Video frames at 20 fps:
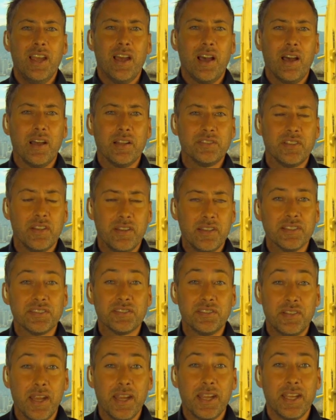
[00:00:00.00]
to this
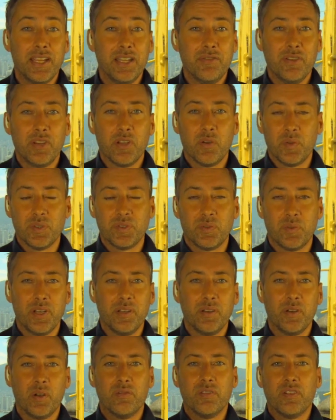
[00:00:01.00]
day, even though it was
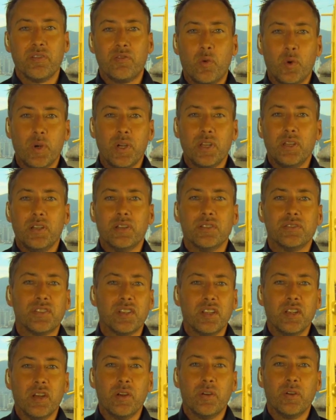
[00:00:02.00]
written over 40 years
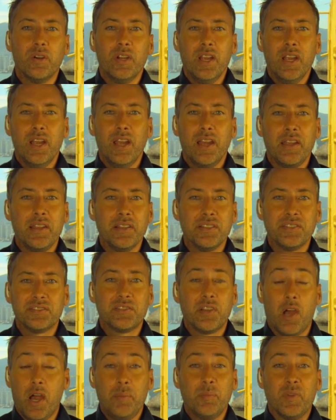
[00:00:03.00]
ago, is
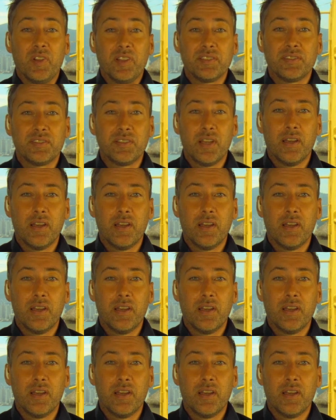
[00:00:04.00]
timeless.